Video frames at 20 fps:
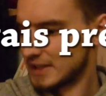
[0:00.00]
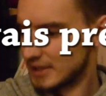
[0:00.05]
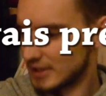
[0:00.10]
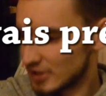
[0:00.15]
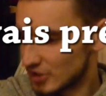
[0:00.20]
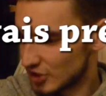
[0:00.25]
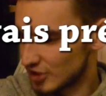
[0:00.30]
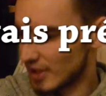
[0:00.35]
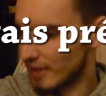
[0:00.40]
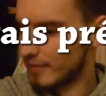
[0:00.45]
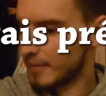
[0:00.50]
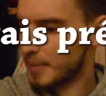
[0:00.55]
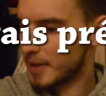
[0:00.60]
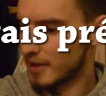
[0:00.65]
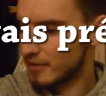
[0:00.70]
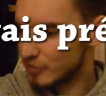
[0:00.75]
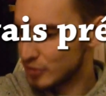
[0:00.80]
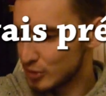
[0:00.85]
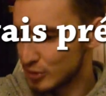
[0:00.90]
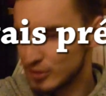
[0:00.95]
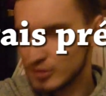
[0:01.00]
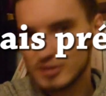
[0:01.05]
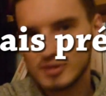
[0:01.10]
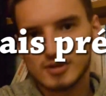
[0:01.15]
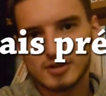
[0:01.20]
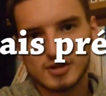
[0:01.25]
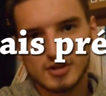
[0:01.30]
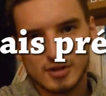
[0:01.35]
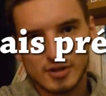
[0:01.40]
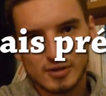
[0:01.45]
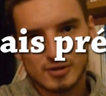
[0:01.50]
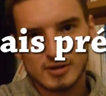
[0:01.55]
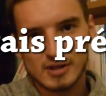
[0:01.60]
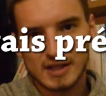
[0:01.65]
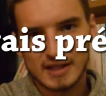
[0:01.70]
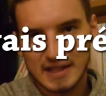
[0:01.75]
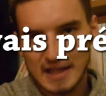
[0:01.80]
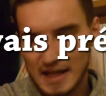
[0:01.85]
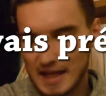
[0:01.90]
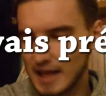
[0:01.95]
je t'avais prévenu, you know,
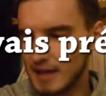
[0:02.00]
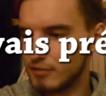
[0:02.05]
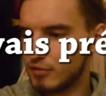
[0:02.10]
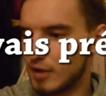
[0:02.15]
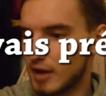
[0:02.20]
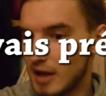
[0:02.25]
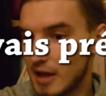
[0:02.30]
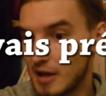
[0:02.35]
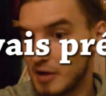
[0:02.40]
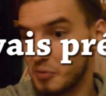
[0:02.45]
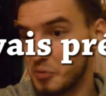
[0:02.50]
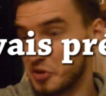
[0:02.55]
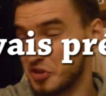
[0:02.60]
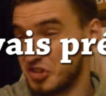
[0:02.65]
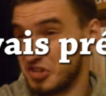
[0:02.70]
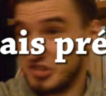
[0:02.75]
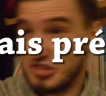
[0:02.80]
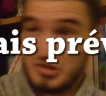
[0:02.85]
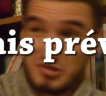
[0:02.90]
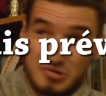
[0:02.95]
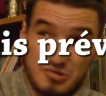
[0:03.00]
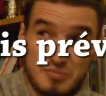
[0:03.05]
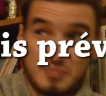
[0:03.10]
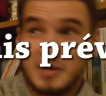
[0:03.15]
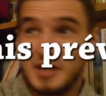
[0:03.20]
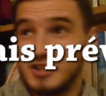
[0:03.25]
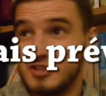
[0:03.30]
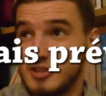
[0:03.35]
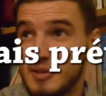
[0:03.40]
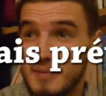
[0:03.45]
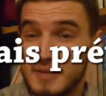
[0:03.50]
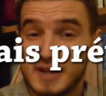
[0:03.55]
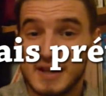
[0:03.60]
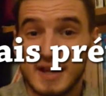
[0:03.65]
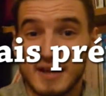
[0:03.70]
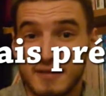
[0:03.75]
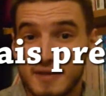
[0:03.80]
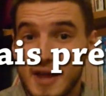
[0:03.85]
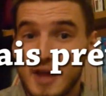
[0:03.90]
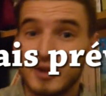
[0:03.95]
like, et voilà, which means something
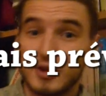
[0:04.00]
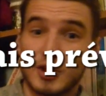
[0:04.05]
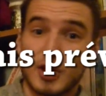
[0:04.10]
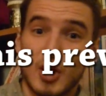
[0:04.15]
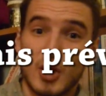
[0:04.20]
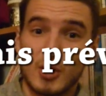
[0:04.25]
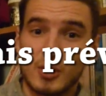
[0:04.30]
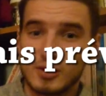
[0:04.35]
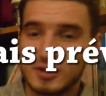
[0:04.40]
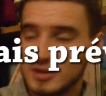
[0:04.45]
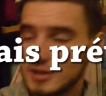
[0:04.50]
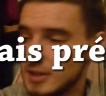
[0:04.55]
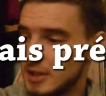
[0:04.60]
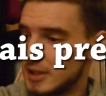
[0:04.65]
like, there you go,